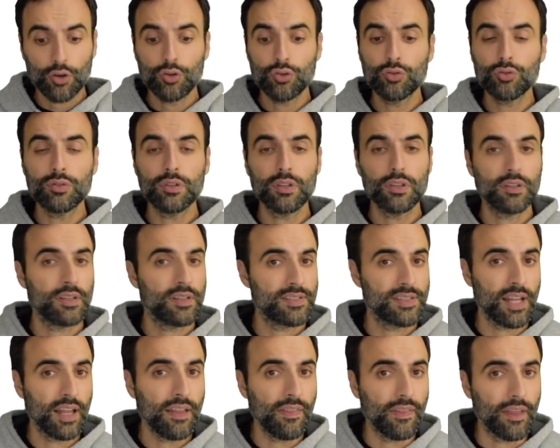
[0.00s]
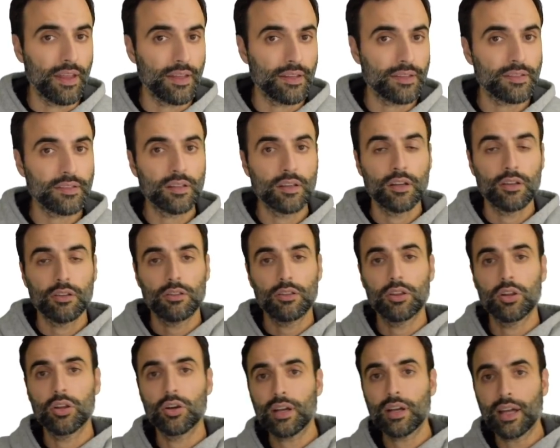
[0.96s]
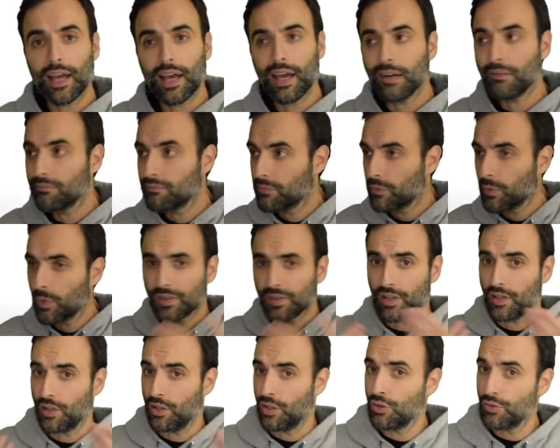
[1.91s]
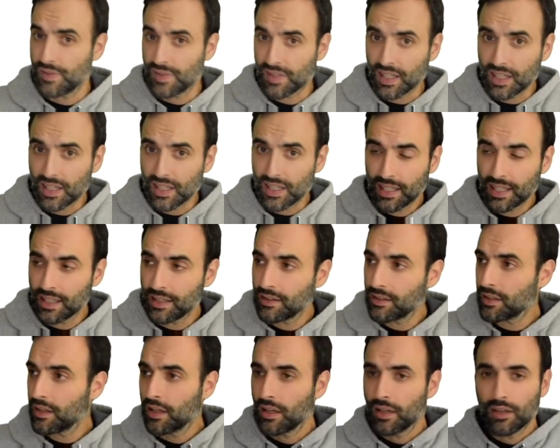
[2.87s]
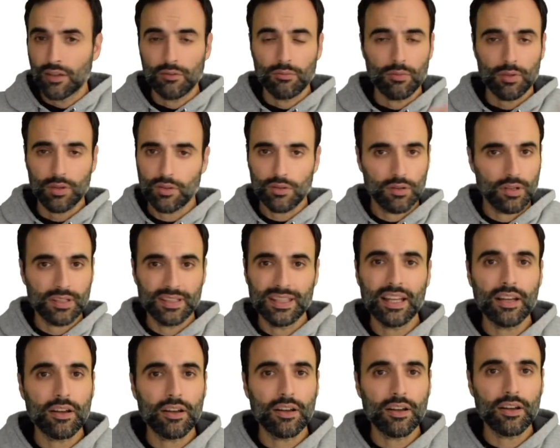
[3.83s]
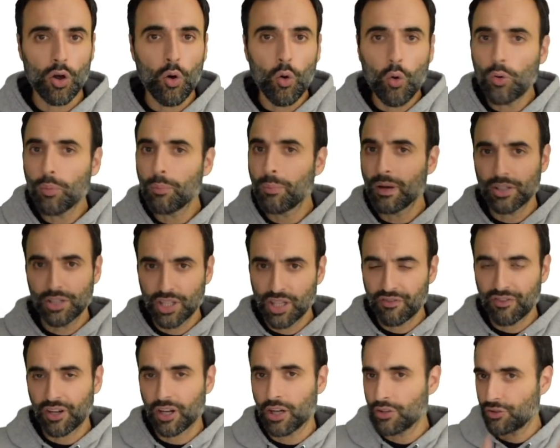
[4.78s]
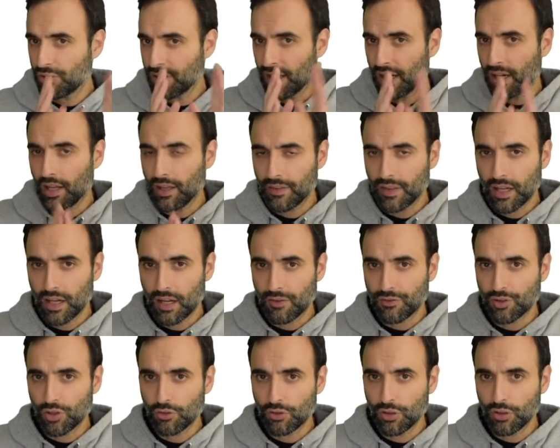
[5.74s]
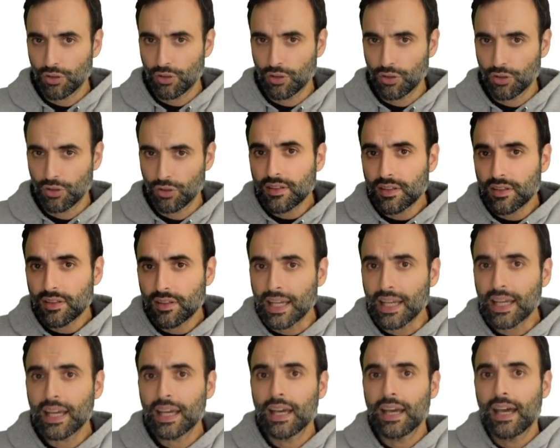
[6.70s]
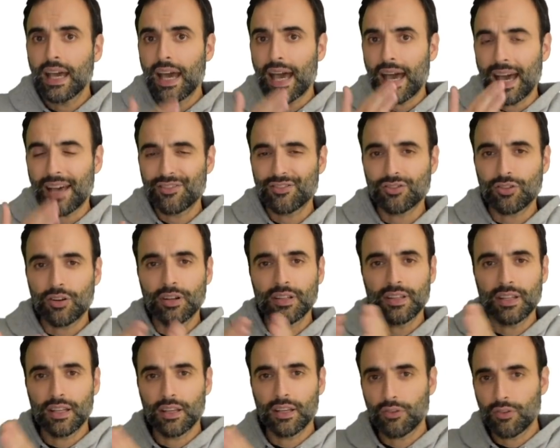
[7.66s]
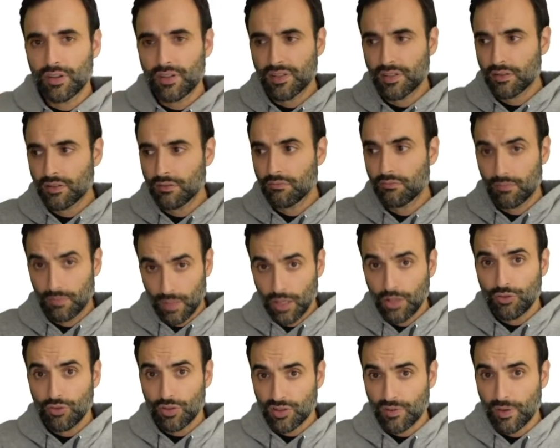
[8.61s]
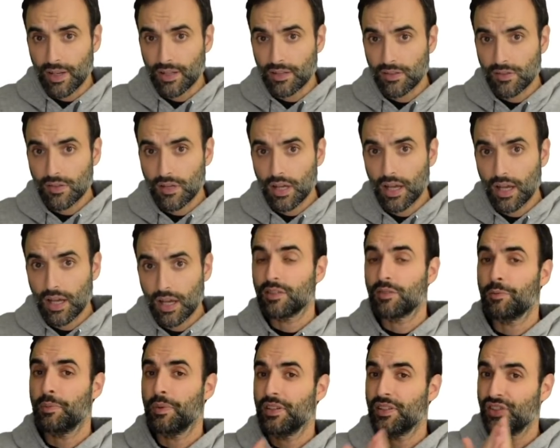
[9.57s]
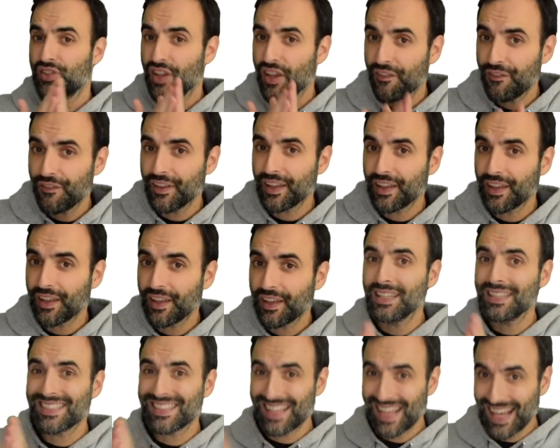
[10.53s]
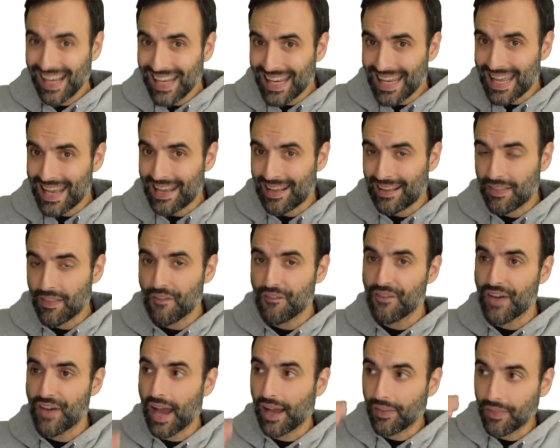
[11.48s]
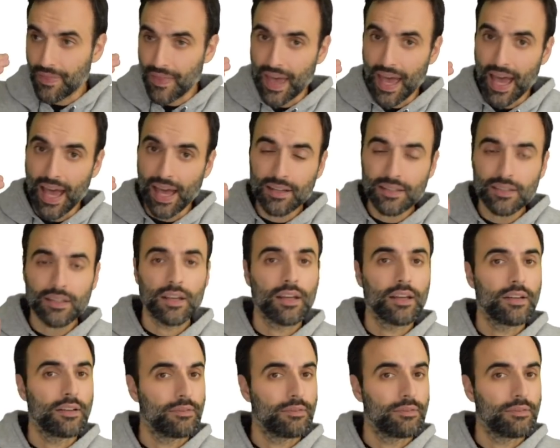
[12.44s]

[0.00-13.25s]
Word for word: Who has done this? Look at, New Zealand, a whole bunch of different countries that I've shown you recently have started to increase interest rates, and specifically citing the fact that,